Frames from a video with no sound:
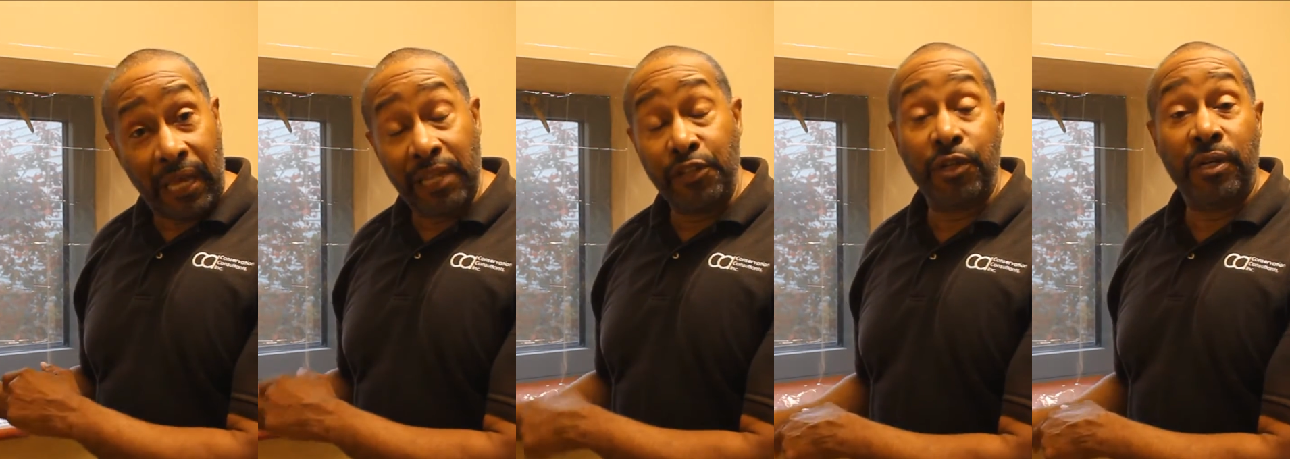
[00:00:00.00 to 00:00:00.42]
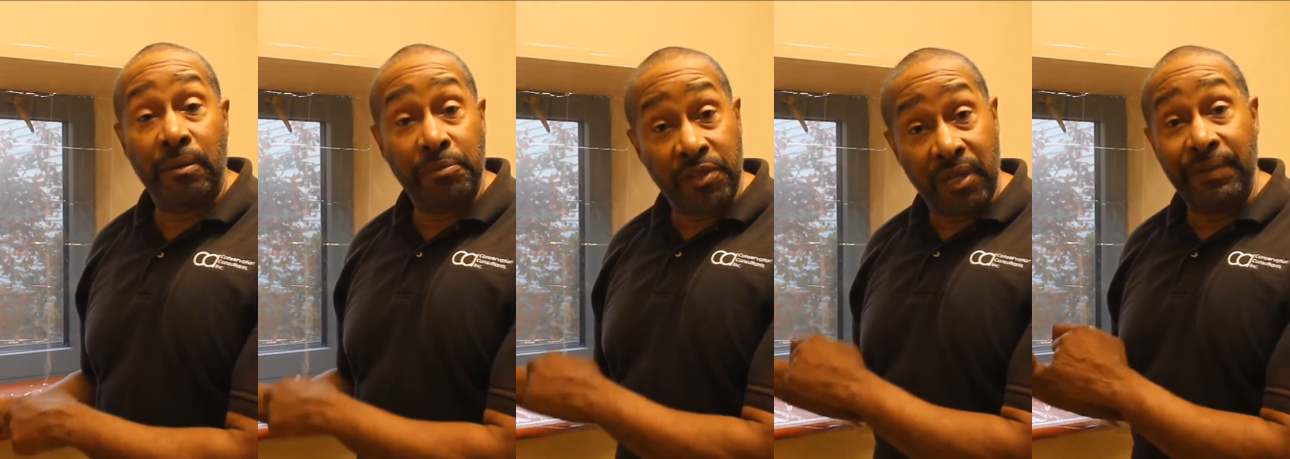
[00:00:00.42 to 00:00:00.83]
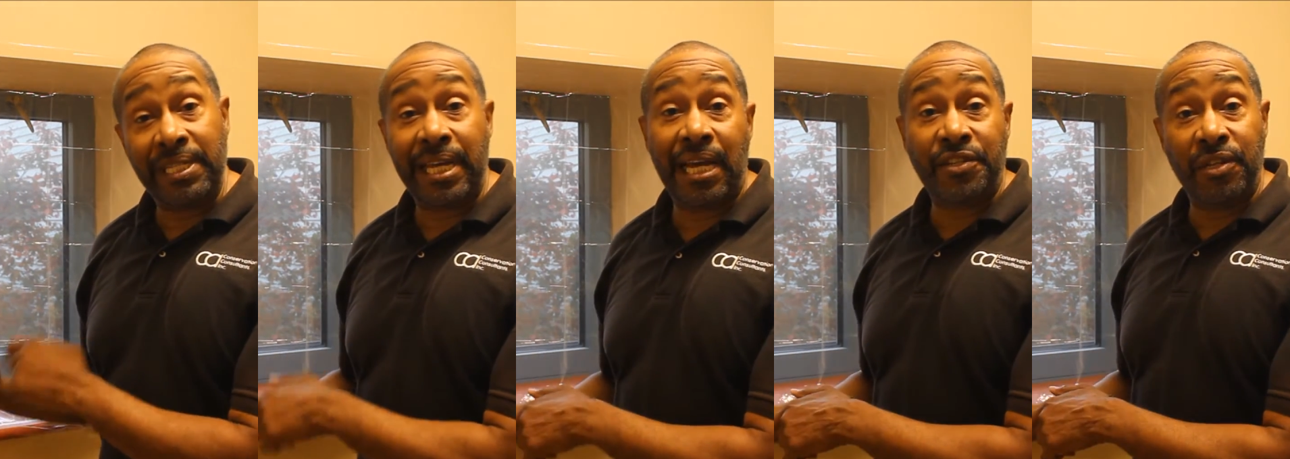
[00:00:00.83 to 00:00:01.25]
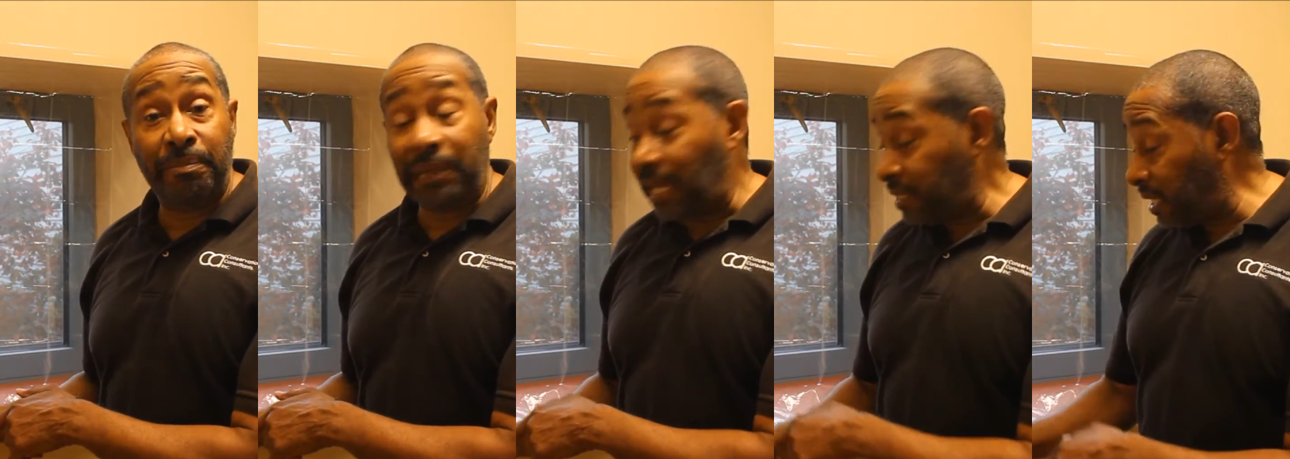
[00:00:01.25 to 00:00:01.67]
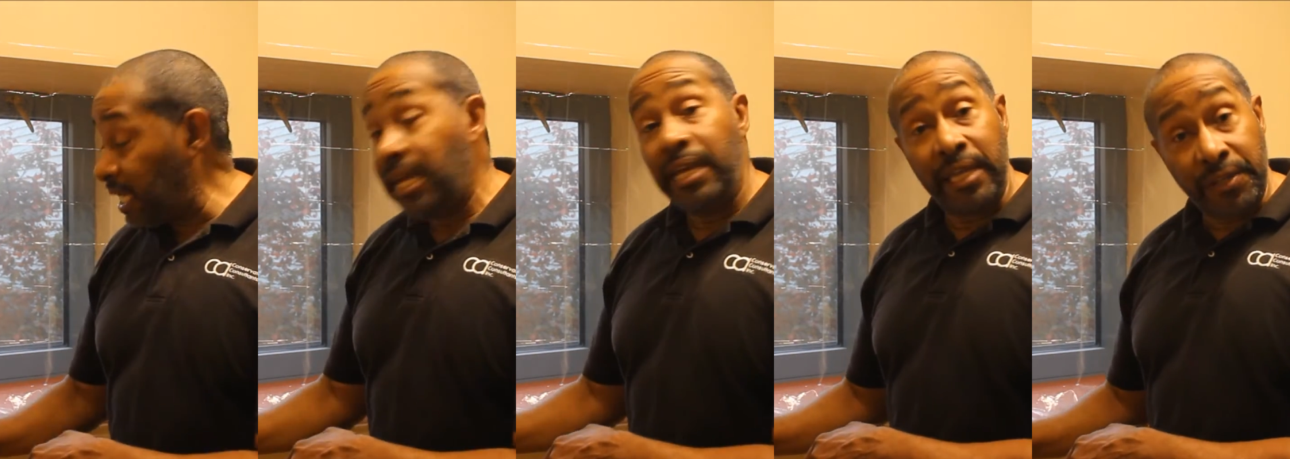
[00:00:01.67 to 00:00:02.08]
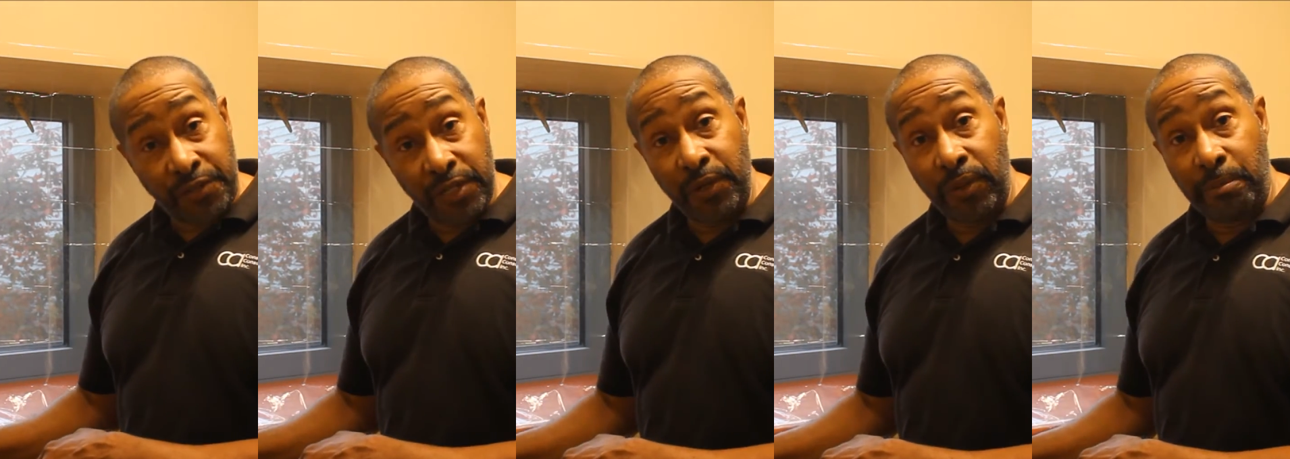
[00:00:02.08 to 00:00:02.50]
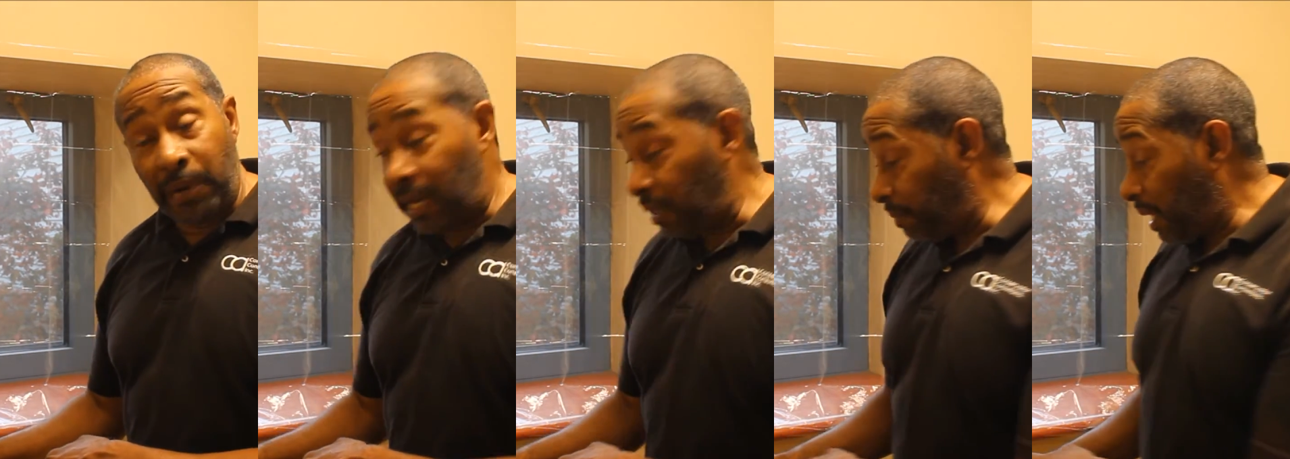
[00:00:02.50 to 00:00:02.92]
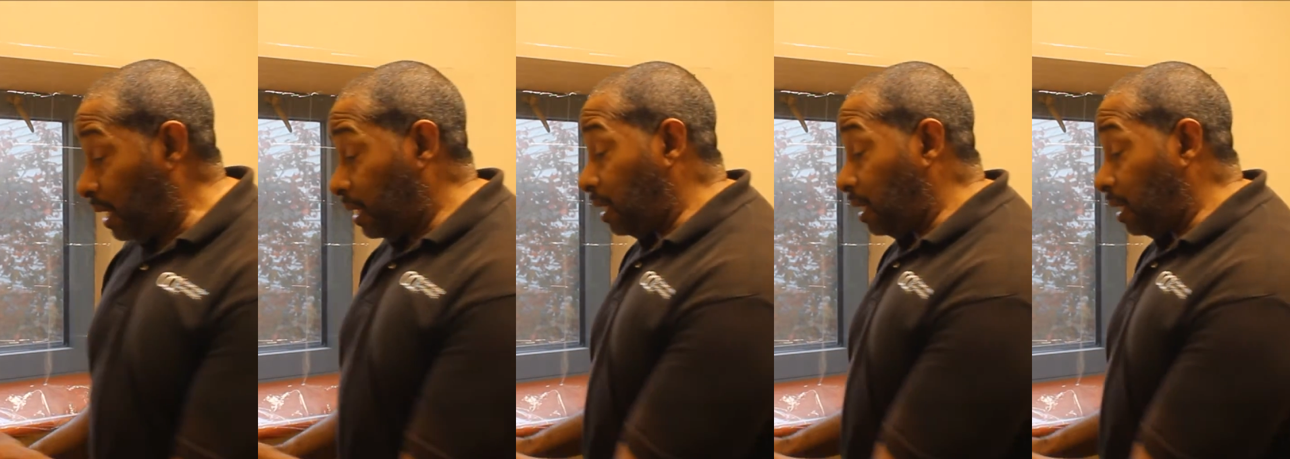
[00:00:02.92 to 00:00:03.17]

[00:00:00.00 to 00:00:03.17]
in terms of attaching the plastic is to do the bottom.